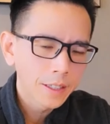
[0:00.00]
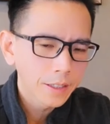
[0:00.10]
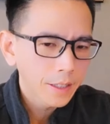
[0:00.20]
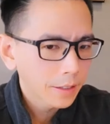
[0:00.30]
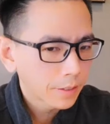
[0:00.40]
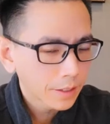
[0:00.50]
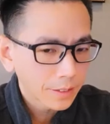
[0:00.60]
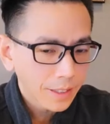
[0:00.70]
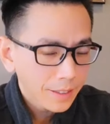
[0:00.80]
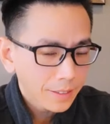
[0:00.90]
I
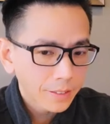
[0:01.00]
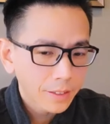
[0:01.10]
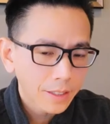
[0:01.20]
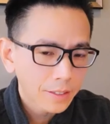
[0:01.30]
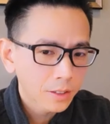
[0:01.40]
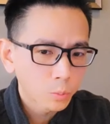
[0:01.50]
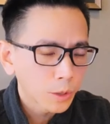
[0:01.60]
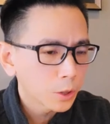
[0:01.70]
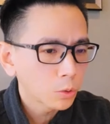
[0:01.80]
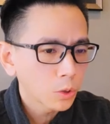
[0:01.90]
think, yeah, that's
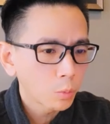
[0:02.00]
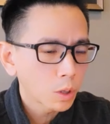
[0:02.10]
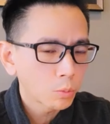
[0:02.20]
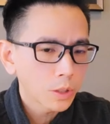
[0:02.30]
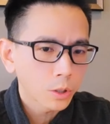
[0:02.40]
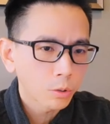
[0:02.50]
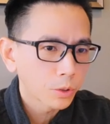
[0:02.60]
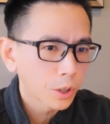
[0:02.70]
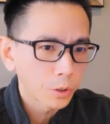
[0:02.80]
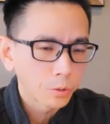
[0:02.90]
we don't know what we
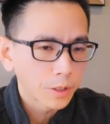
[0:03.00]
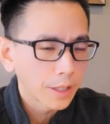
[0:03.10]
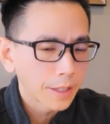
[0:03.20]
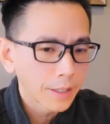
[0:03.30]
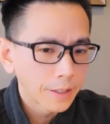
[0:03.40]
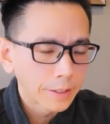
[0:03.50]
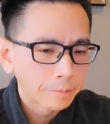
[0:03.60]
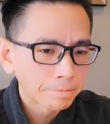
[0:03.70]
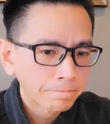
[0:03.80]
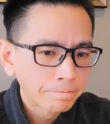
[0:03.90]
don't know.
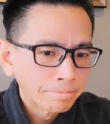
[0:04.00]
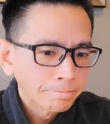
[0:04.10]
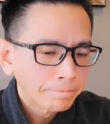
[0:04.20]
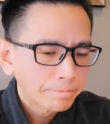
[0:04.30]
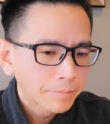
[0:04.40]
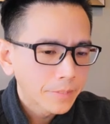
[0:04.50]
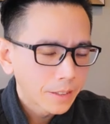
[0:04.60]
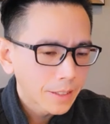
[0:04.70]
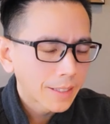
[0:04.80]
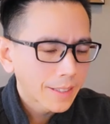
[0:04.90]
And
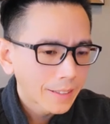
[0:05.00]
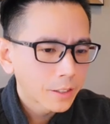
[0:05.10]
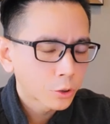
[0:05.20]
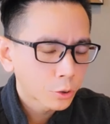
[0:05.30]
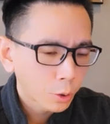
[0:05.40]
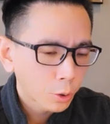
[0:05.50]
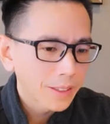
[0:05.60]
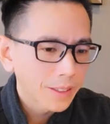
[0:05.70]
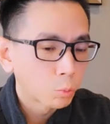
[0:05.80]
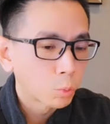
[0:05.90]
that is
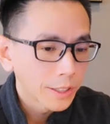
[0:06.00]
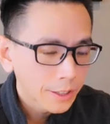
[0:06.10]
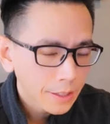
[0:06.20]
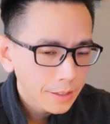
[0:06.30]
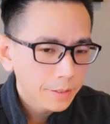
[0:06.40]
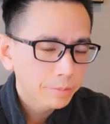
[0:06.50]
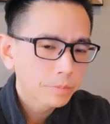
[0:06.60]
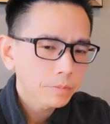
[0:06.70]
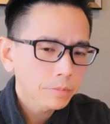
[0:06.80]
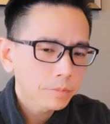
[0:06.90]
certainly a risk.
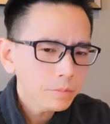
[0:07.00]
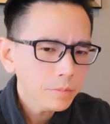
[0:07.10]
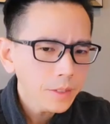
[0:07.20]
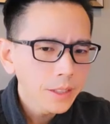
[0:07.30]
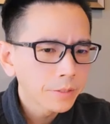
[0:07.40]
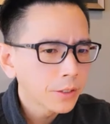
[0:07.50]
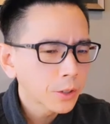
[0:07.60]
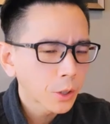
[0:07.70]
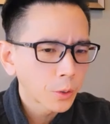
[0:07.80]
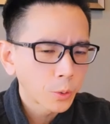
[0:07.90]

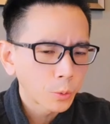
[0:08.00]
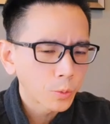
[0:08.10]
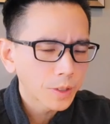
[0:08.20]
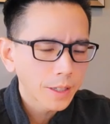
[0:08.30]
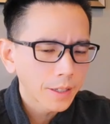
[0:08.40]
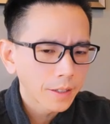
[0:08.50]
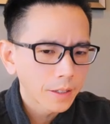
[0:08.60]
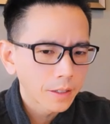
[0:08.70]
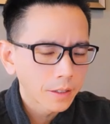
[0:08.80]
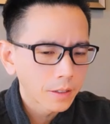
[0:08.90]
Even though
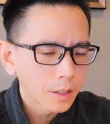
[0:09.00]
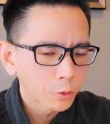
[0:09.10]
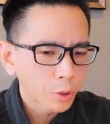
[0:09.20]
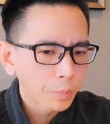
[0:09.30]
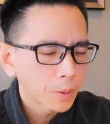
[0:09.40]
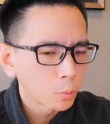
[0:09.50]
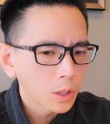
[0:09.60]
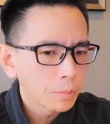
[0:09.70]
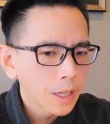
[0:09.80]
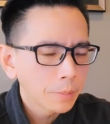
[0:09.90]
a treatment
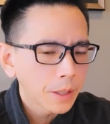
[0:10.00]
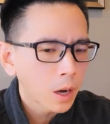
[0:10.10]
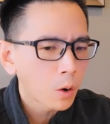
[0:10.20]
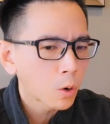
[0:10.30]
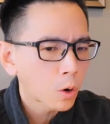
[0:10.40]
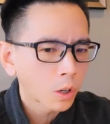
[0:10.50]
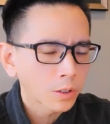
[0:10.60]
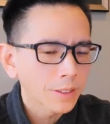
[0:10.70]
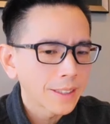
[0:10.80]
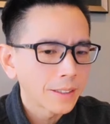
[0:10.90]
we may be
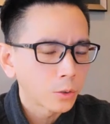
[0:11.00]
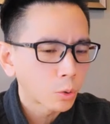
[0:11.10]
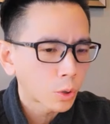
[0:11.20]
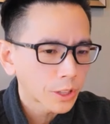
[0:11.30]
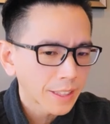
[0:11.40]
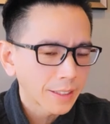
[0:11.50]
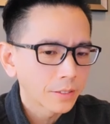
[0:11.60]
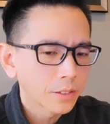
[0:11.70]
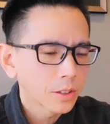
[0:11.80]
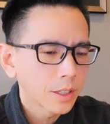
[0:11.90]
wholeheartedly
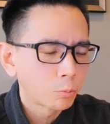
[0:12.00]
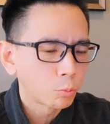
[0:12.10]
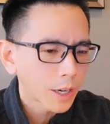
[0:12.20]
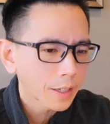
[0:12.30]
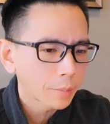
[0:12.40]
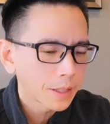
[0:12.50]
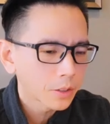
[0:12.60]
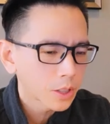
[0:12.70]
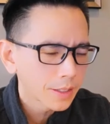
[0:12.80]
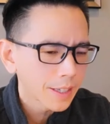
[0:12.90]
endorsing and
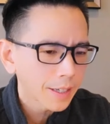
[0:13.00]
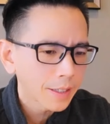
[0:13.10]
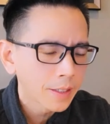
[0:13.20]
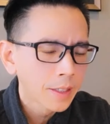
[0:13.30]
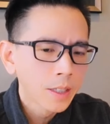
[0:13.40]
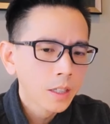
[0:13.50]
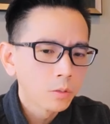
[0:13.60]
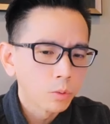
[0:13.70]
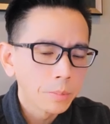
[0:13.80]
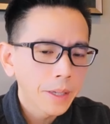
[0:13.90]
recommend today,
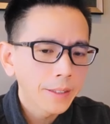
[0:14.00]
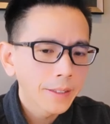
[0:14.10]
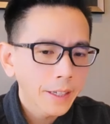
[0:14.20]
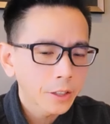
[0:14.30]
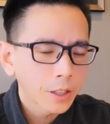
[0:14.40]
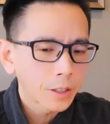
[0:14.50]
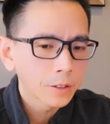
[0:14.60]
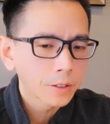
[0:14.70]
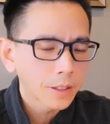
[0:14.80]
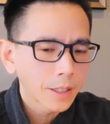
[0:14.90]
we may later
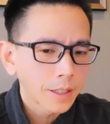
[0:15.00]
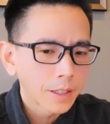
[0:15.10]
on